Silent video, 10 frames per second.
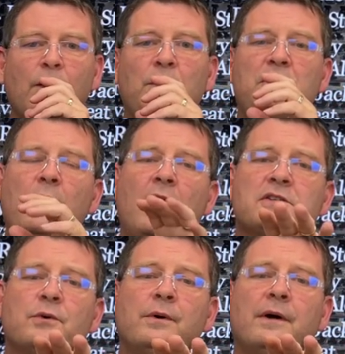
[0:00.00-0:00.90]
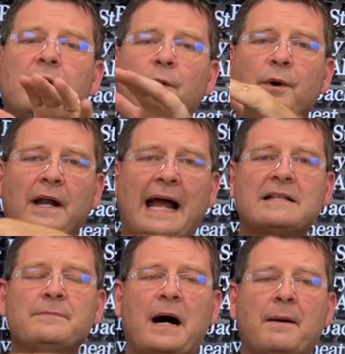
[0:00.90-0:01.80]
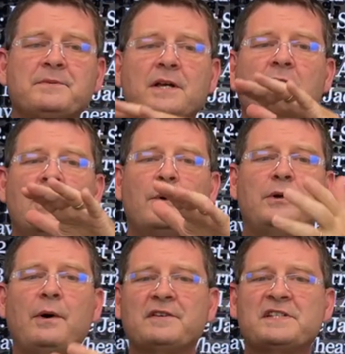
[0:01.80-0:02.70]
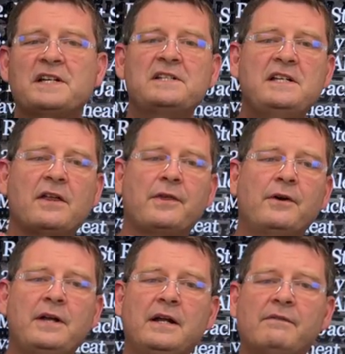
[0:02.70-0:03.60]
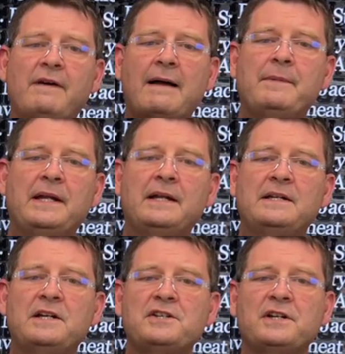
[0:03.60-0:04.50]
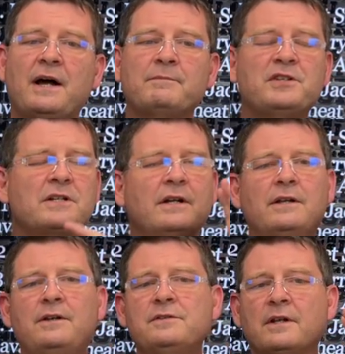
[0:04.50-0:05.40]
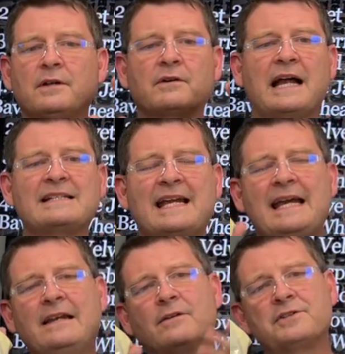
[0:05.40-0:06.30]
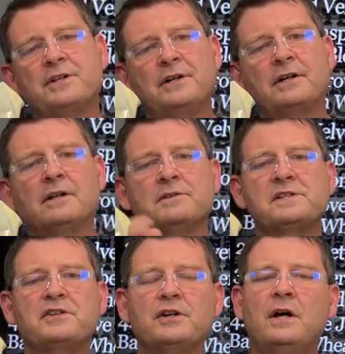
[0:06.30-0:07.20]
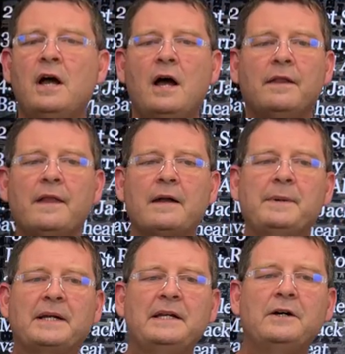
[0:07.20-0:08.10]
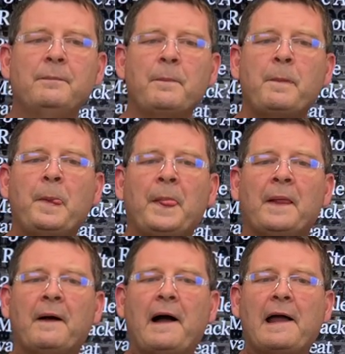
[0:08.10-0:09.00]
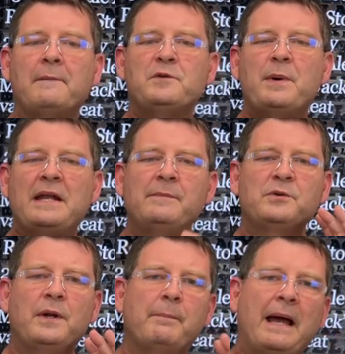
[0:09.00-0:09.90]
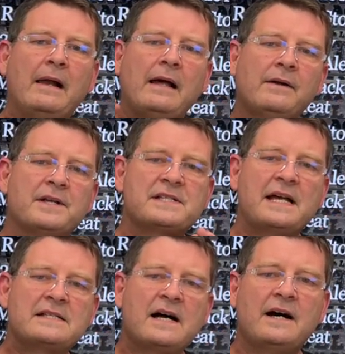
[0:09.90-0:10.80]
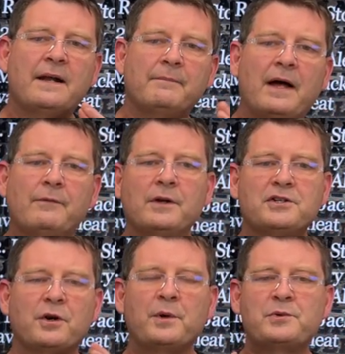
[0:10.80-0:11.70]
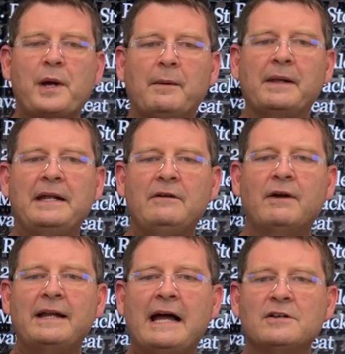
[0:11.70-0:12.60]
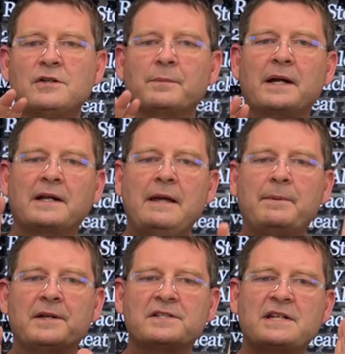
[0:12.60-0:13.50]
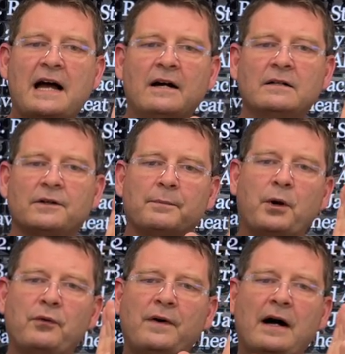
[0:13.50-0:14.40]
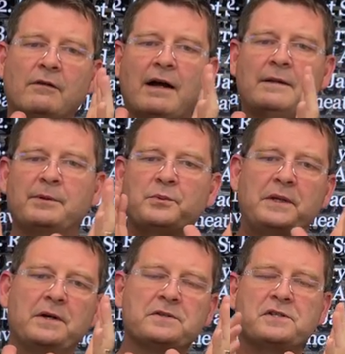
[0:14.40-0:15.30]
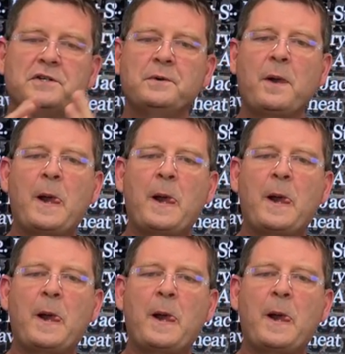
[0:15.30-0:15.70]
We do also, you know, we're gonna add some hops. We do have a sixty, a thirty, and a five minute addition. I'm just gonna use a little Cascade, a little Chinook, a little Citra, not a big deal. I am debating between a Pale Ale and a Saison. I'm not really sure which way I'm leaning right now, so I'm kind of keeping the style or the profile right between those two.